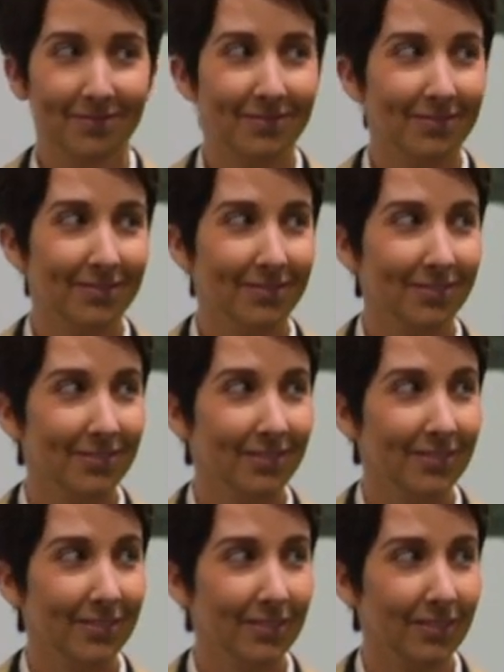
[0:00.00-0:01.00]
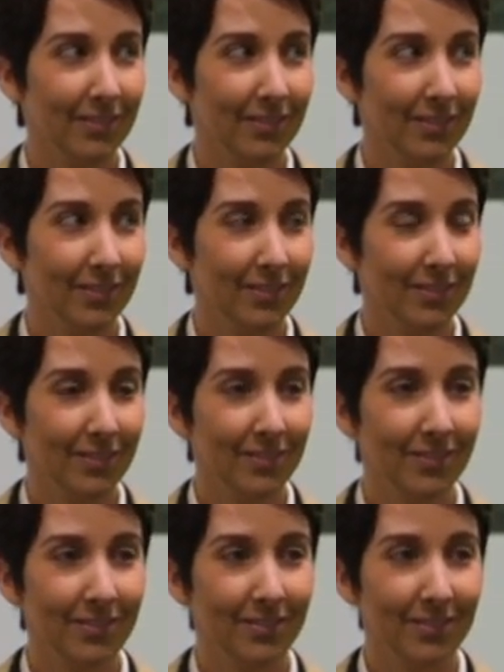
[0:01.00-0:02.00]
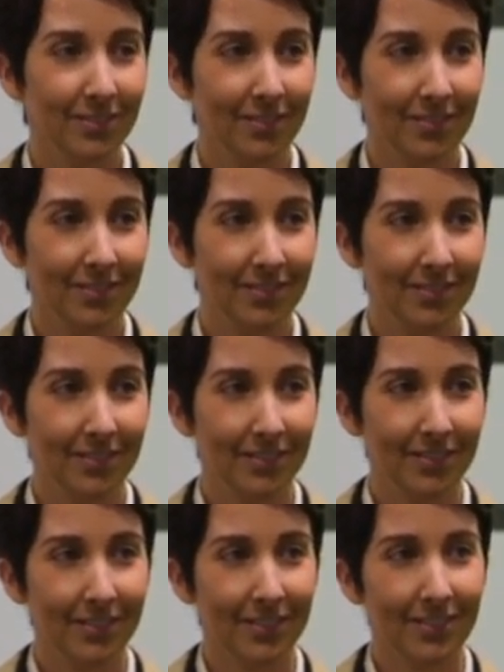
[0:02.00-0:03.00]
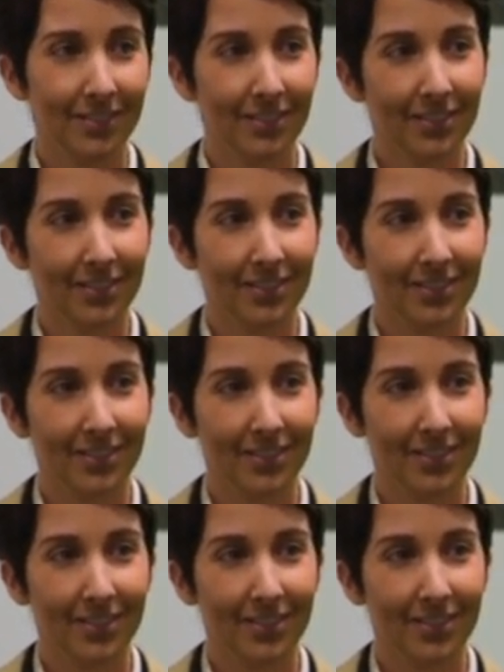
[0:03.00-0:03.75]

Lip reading: The person shown says nothing.